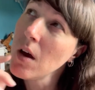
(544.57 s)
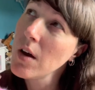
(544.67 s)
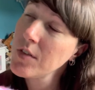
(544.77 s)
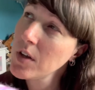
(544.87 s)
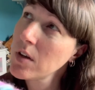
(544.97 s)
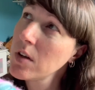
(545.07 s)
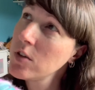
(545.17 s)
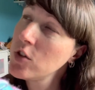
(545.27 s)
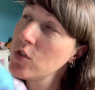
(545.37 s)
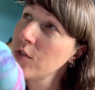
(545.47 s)
I've done
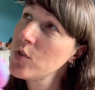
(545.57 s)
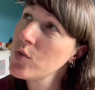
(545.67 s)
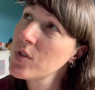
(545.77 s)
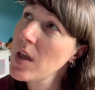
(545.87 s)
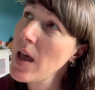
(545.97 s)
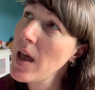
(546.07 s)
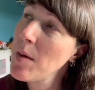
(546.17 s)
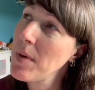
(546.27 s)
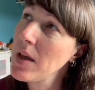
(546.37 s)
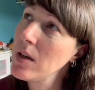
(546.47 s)
Siobhan's Care
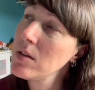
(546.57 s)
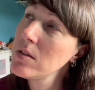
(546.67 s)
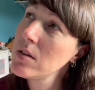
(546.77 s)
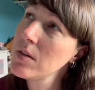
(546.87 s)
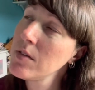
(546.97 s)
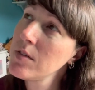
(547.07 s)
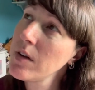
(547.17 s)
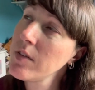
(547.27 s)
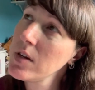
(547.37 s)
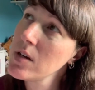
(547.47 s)
Bears. I've
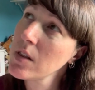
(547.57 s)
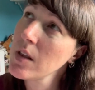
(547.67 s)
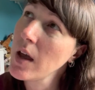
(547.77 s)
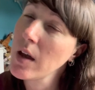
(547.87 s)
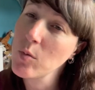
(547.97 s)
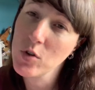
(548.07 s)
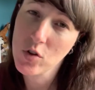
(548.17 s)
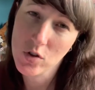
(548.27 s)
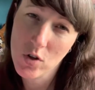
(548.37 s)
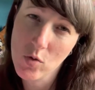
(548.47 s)
definitely done that, which
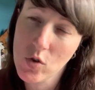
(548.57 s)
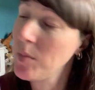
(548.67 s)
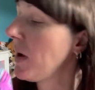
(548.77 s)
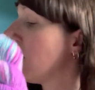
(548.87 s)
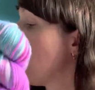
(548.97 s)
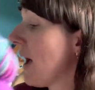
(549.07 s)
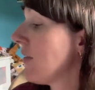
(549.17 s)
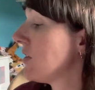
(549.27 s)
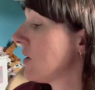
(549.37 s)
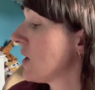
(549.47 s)
I told you about. I
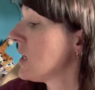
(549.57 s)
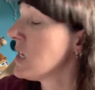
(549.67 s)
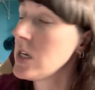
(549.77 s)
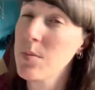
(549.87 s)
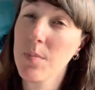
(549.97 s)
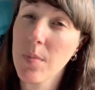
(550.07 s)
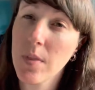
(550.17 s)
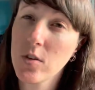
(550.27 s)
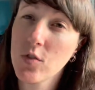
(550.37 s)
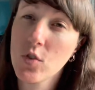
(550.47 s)
haven't, didn't,
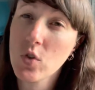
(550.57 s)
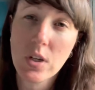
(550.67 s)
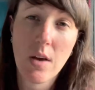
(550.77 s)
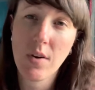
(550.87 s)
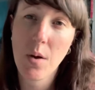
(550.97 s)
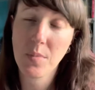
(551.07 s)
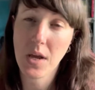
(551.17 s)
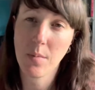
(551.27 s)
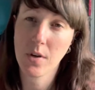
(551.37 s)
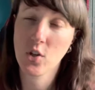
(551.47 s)
Siobhan didn't have an
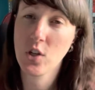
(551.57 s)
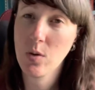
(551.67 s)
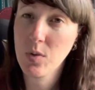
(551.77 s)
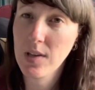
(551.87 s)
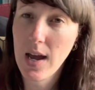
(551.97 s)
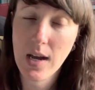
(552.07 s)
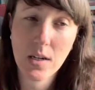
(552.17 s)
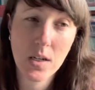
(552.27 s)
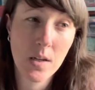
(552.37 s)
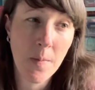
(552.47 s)
update because she was
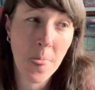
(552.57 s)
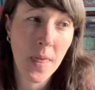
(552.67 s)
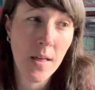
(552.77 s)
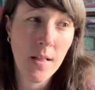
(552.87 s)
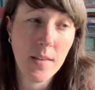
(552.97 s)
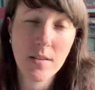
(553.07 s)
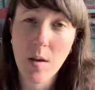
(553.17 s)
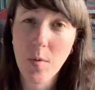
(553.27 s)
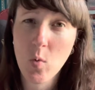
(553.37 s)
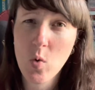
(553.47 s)
at the
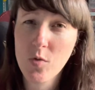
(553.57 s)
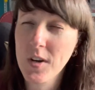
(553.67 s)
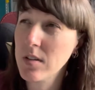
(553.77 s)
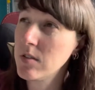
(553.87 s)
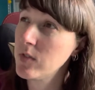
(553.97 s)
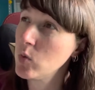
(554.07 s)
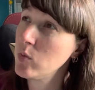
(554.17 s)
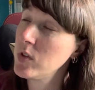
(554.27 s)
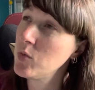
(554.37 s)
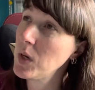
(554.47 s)
Summer Wall Festival
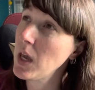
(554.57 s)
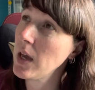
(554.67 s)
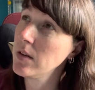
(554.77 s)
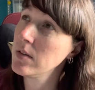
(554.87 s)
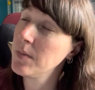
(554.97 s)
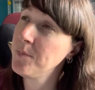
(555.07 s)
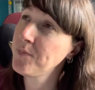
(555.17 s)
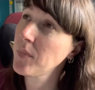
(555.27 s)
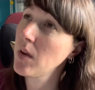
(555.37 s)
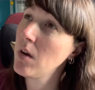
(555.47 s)
this weekend.
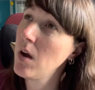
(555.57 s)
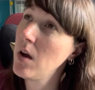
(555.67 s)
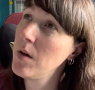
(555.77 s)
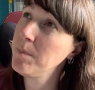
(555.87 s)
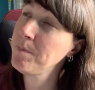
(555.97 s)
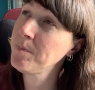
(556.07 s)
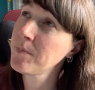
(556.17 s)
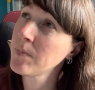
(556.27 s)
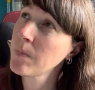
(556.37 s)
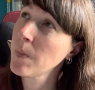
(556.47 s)
Um,
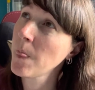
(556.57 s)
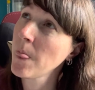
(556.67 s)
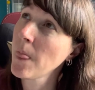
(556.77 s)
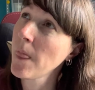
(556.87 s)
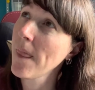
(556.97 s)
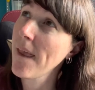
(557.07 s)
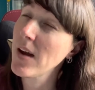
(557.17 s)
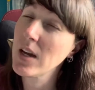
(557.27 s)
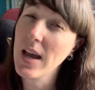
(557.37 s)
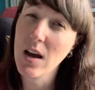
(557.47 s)

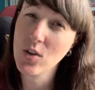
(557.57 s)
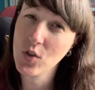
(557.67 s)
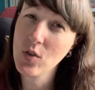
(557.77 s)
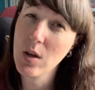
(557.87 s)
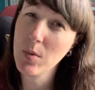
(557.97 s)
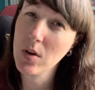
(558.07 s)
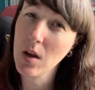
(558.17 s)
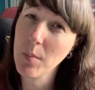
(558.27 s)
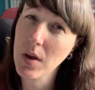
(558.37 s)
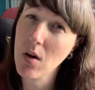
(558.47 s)
I, I do keep looking
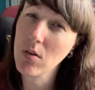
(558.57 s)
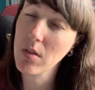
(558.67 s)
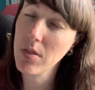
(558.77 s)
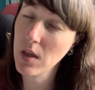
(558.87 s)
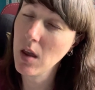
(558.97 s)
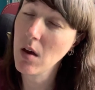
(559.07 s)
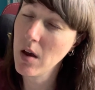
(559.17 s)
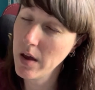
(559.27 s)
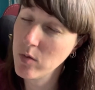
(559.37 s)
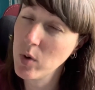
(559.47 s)
at my yarn and thinking I
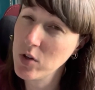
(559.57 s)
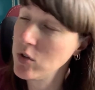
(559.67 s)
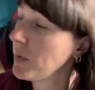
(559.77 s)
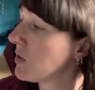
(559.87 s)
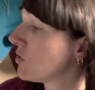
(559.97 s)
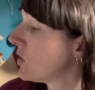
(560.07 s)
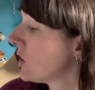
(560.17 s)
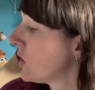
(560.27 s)
have way too much.